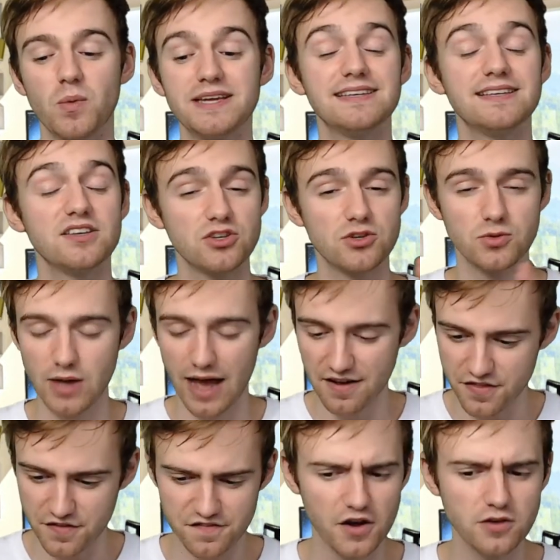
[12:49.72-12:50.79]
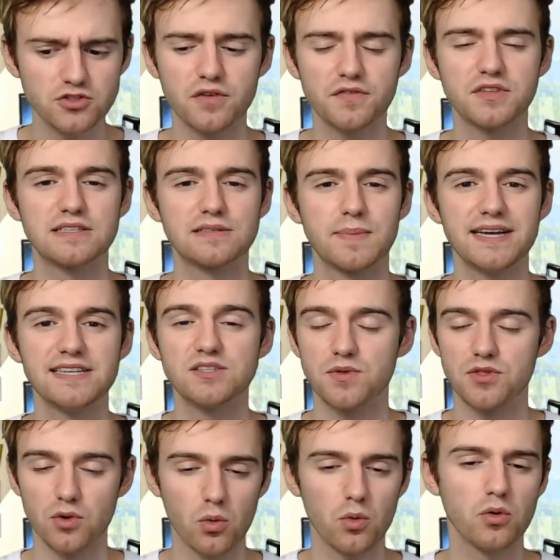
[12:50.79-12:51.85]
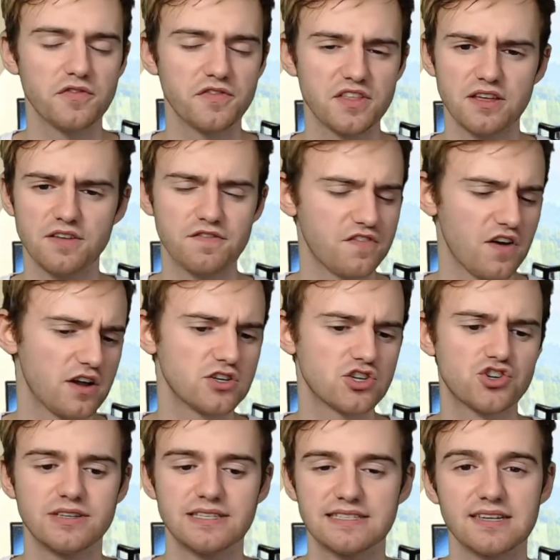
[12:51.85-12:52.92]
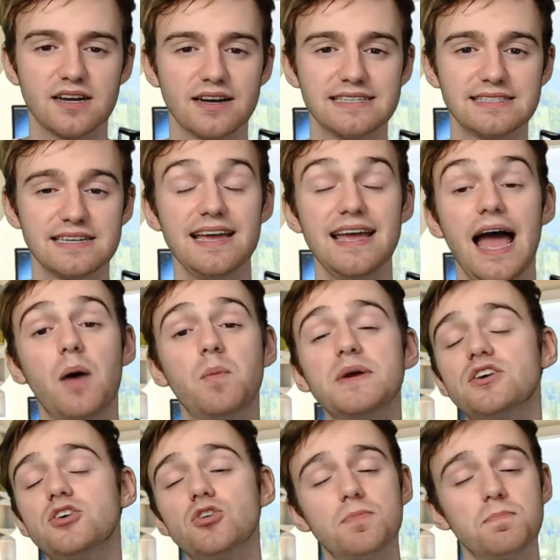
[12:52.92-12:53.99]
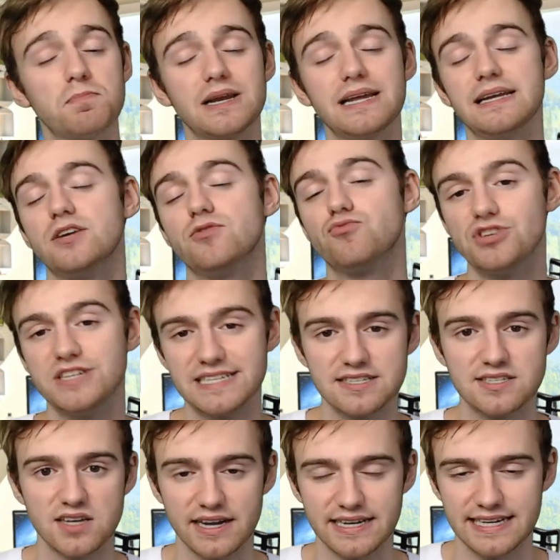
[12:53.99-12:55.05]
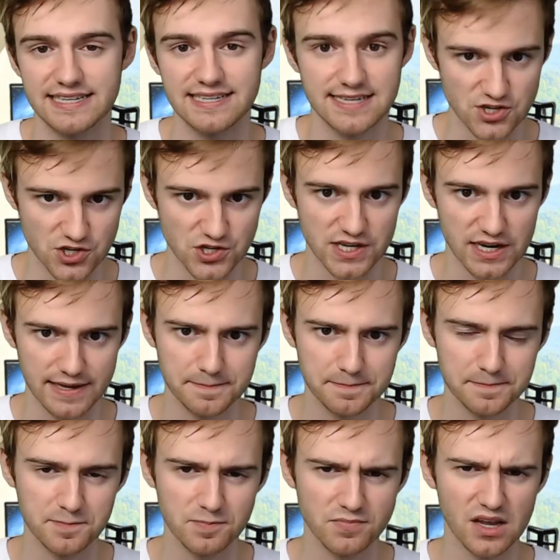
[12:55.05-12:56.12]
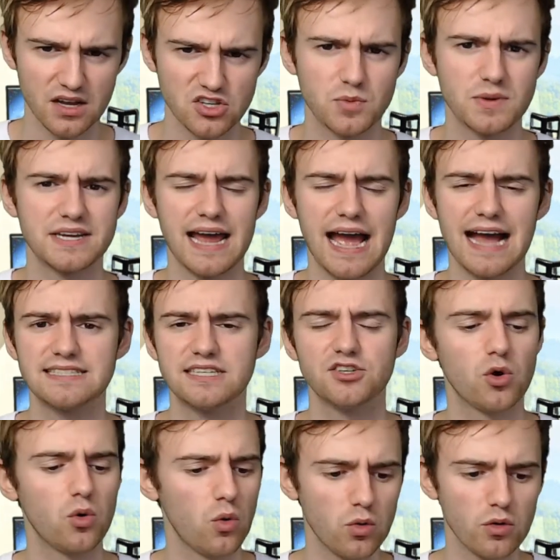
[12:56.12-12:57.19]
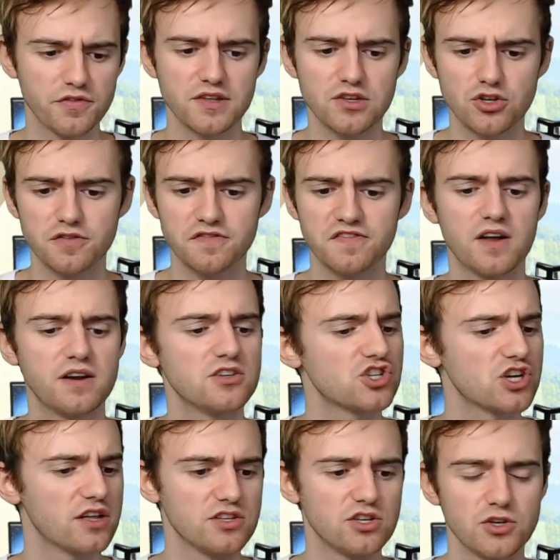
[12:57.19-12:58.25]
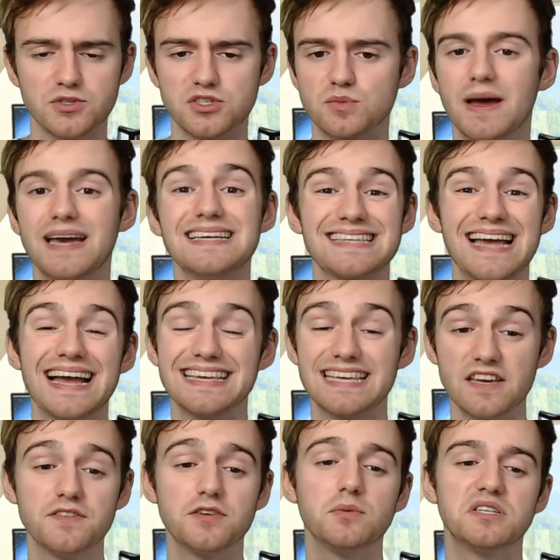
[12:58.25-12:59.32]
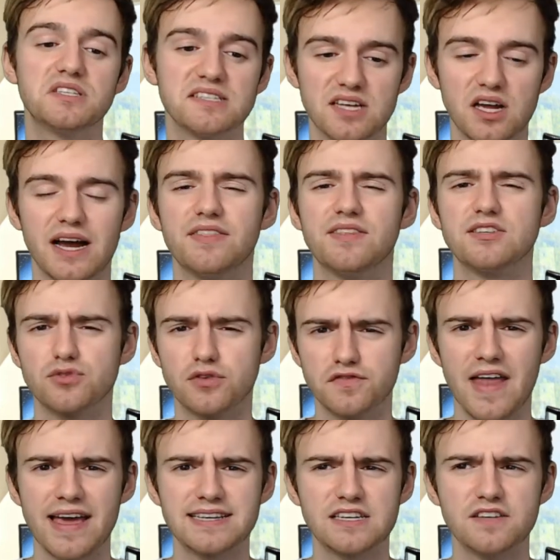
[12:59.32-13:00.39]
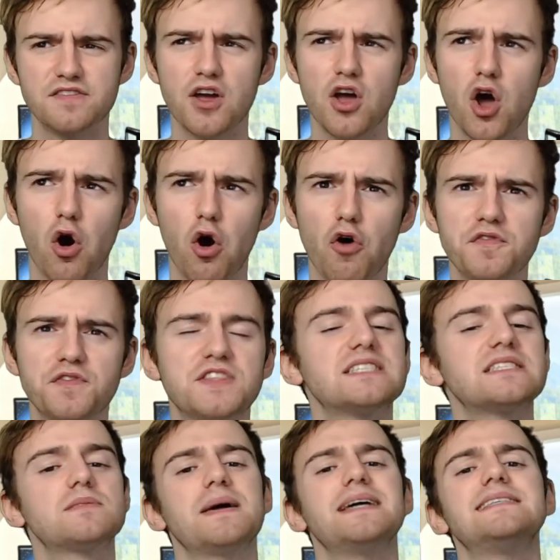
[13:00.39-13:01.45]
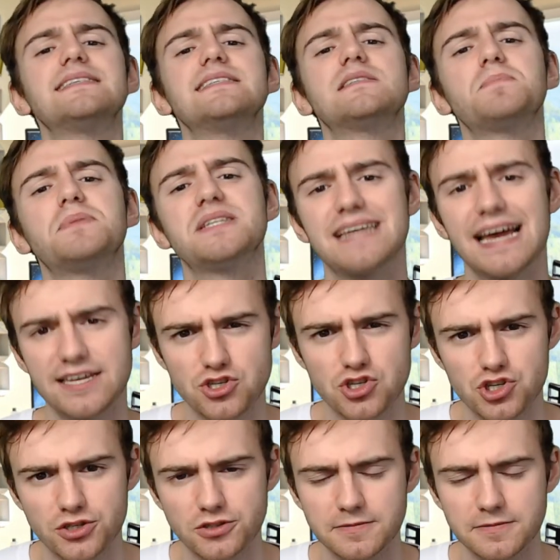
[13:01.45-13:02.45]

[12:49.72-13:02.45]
You have the photo of the space with all of the furniture inside, and we can completely redesign it digitally. So we can add in all of the new furniture, the new space, and give you a design that's reflective of the space's potential.